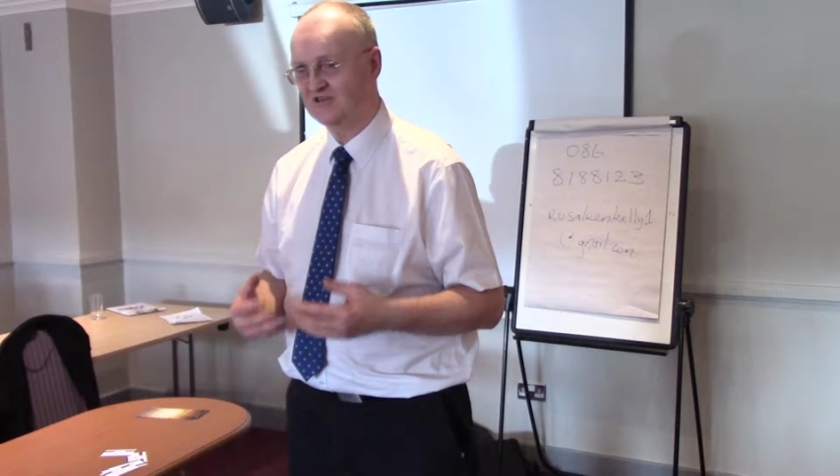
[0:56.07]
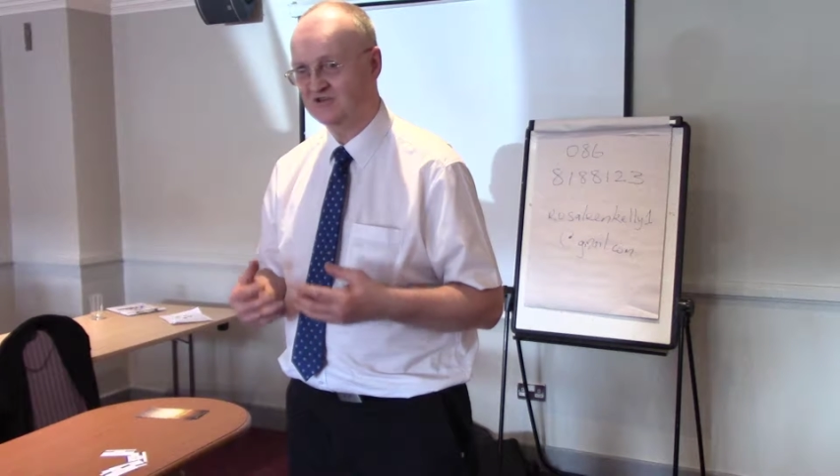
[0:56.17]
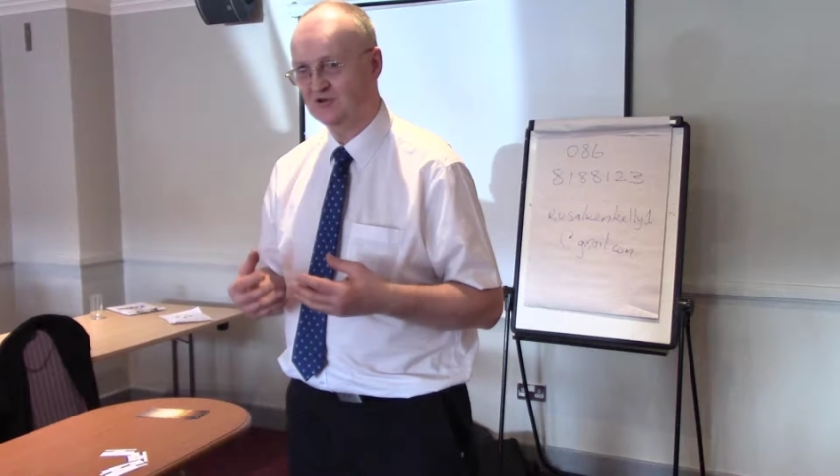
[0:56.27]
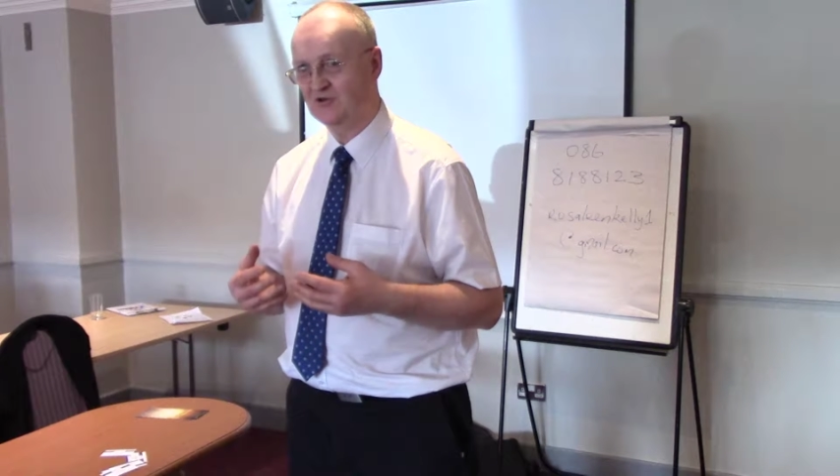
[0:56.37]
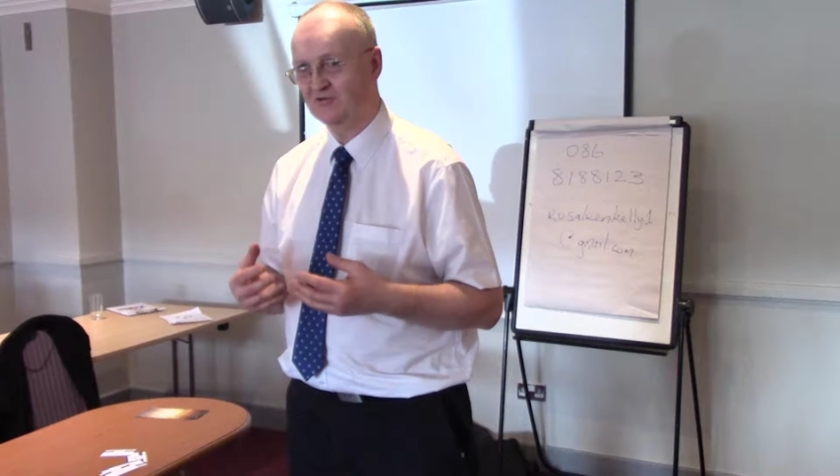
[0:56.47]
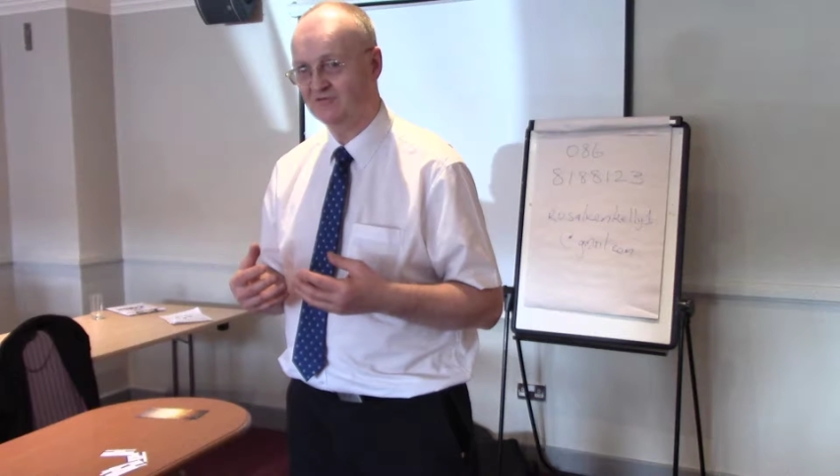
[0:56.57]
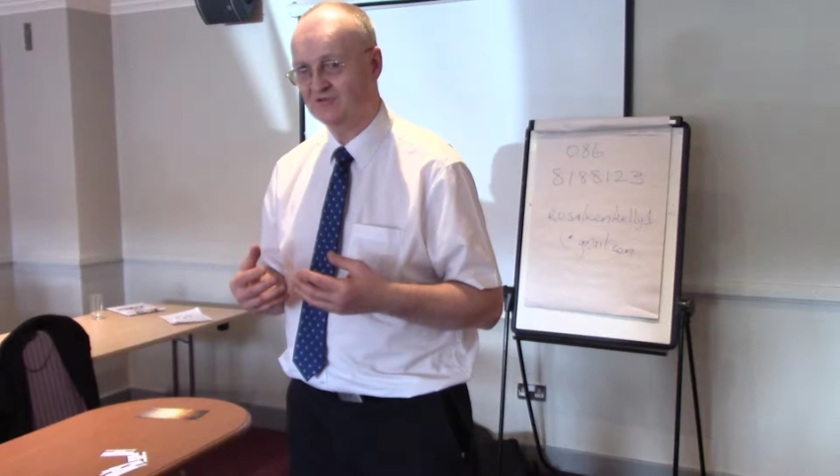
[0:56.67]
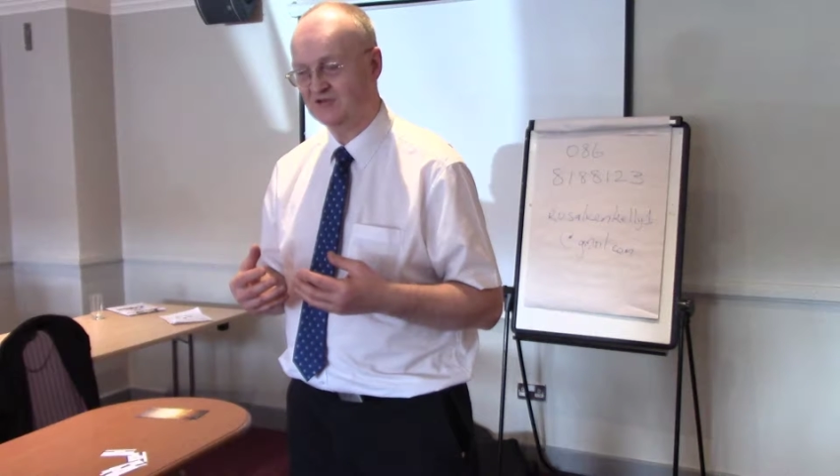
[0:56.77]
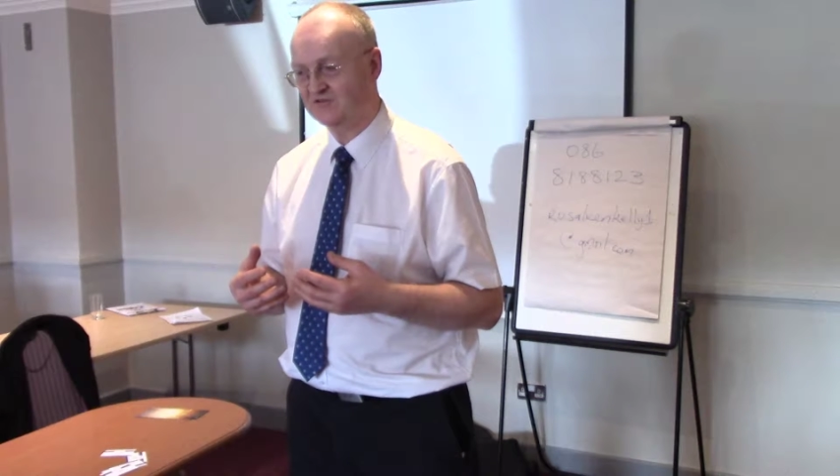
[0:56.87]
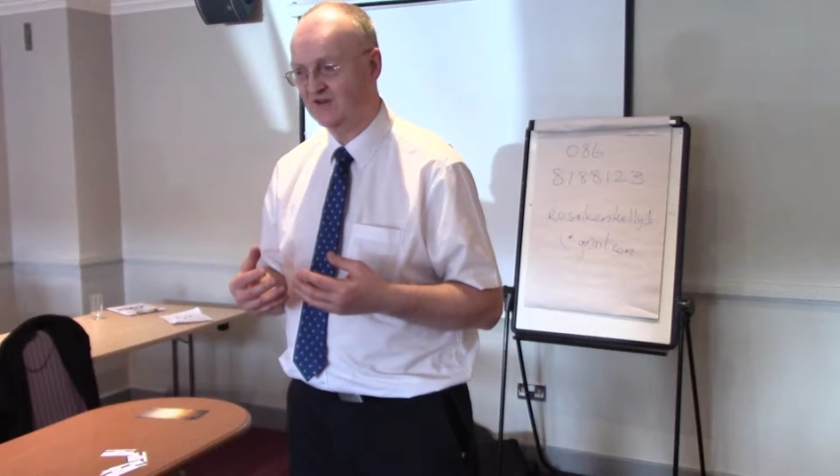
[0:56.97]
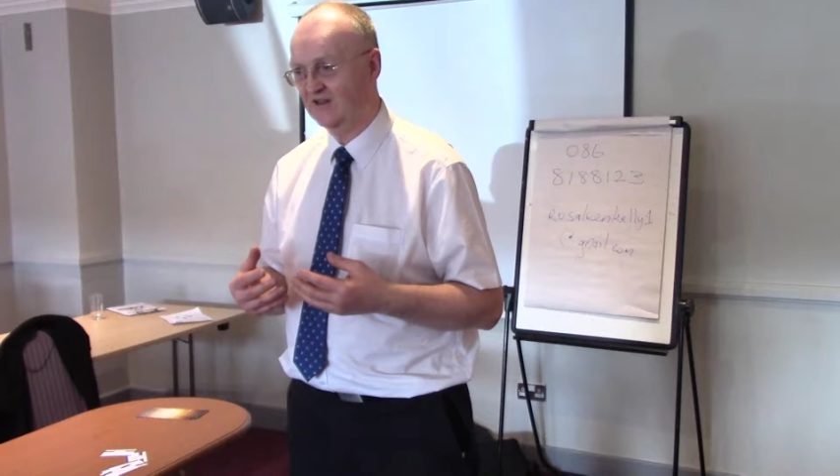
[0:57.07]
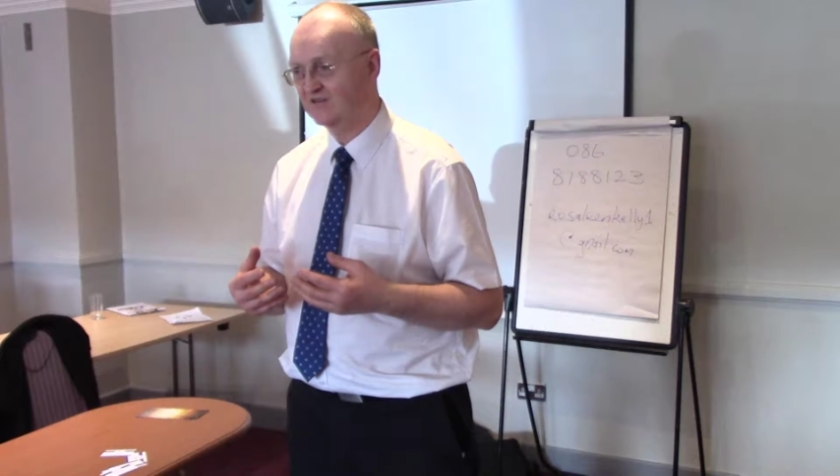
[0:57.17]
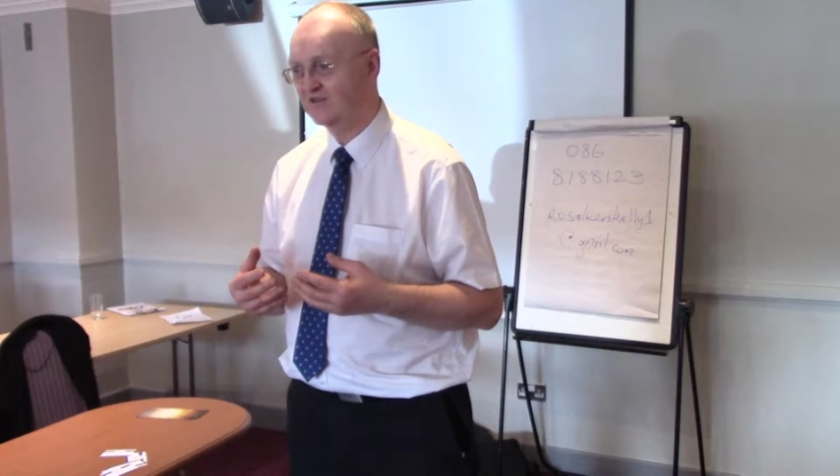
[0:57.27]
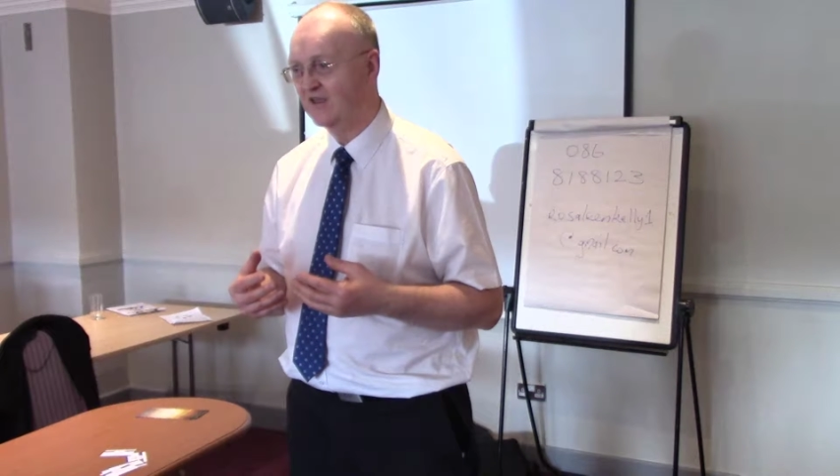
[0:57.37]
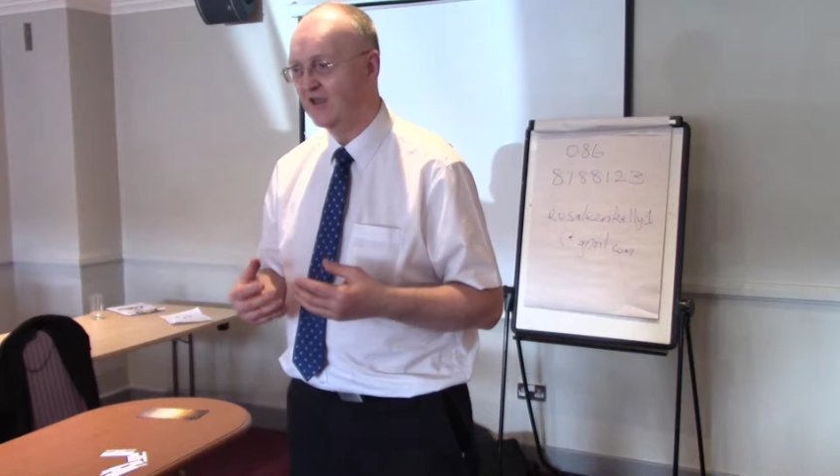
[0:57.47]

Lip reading: that you know from Touch for Health.